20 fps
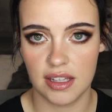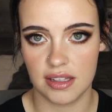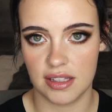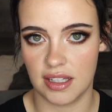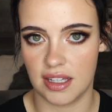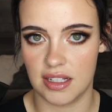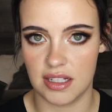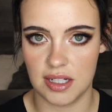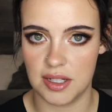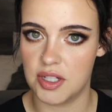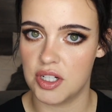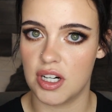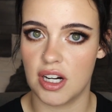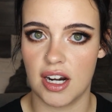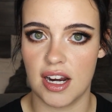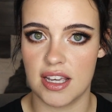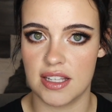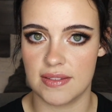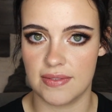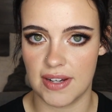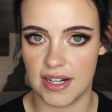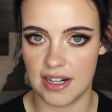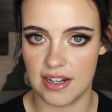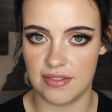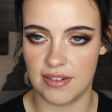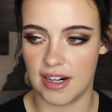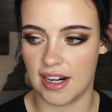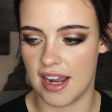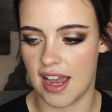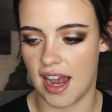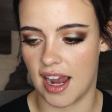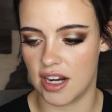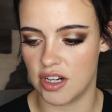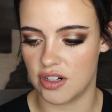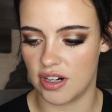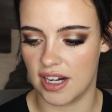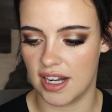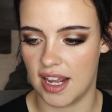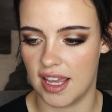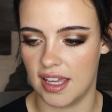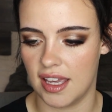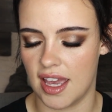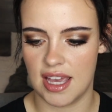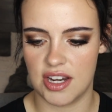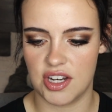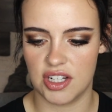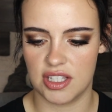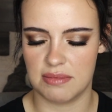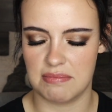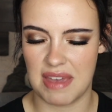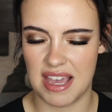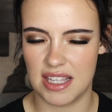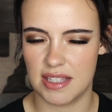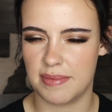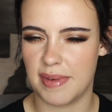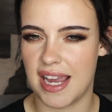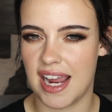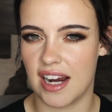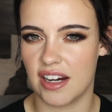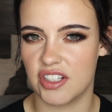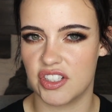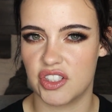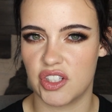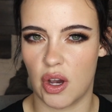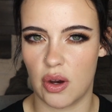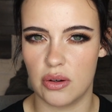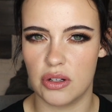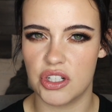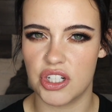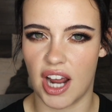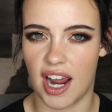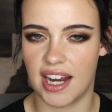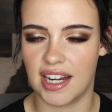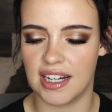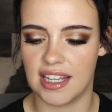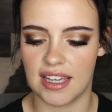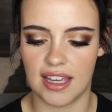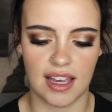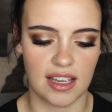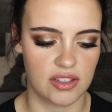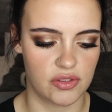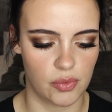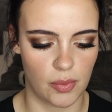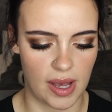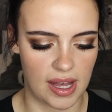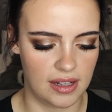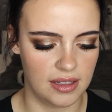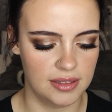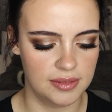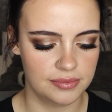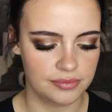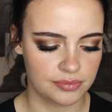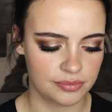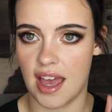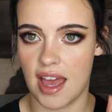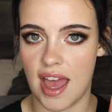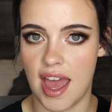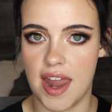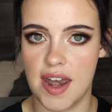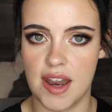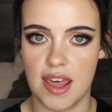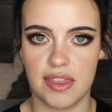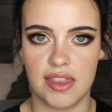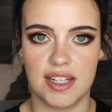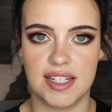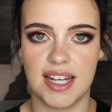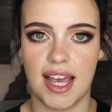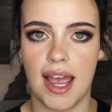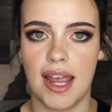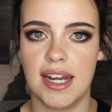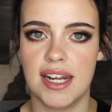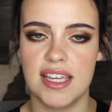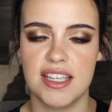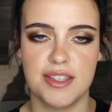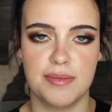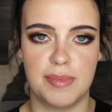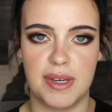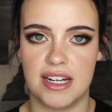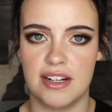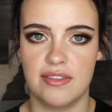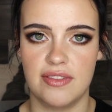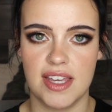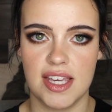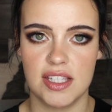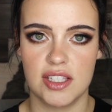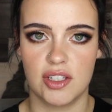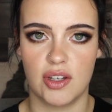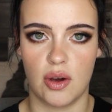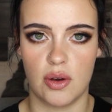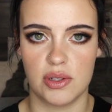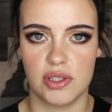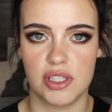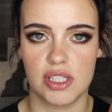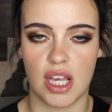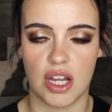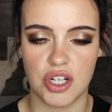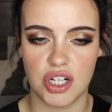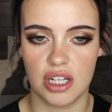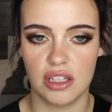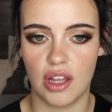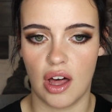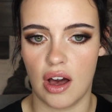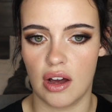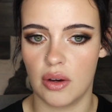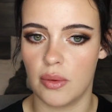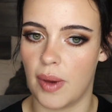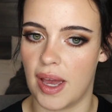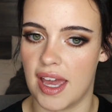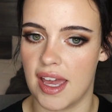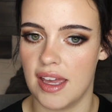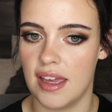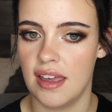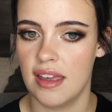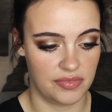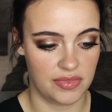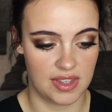The conditioner is very, very hydrating. It just makes my hair so shiny as well. And the tiniest bit of this goes such a long way.